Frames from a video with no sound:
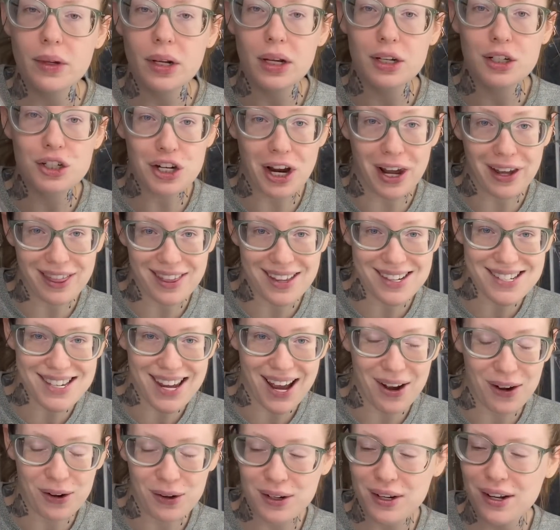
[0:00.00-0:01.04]
check this
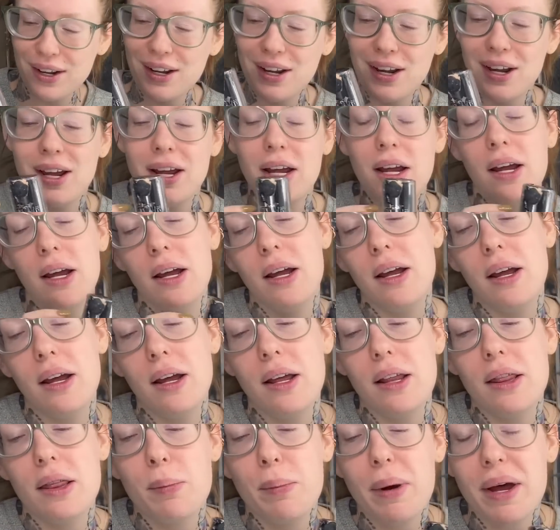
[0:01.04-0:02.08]
out.
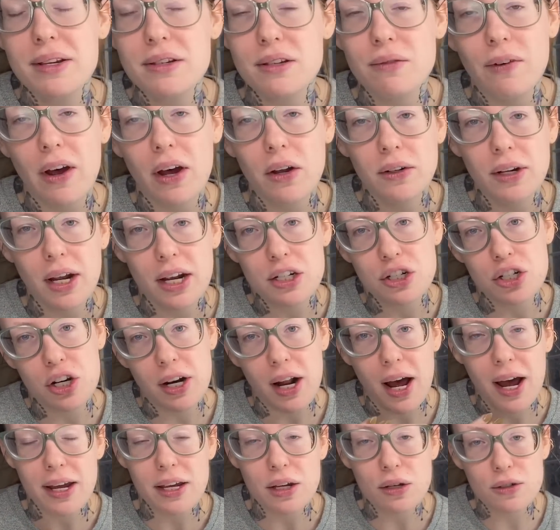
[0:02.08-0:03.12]
The best foundation
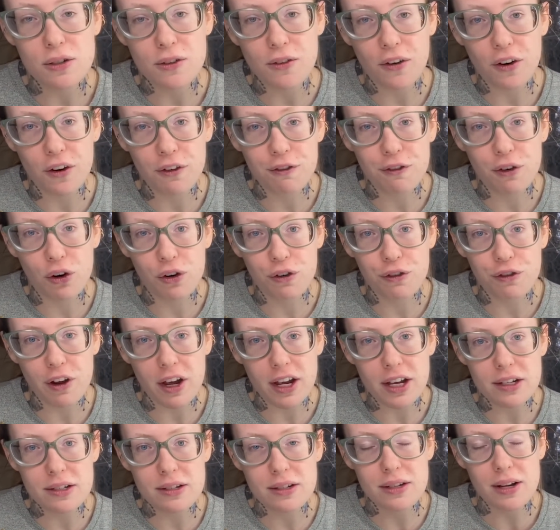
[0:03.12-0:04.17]
I use for a full
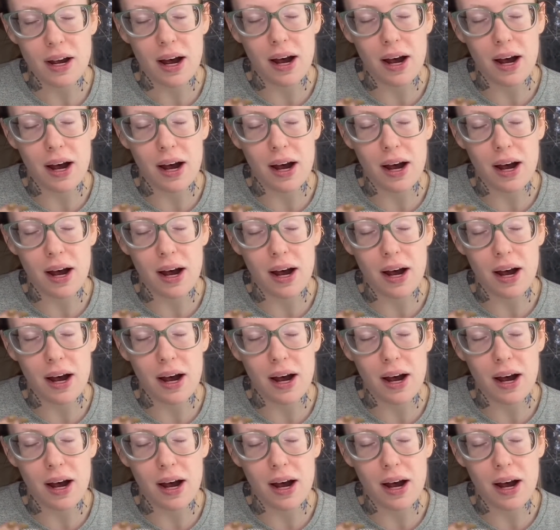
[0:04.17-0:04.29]
face,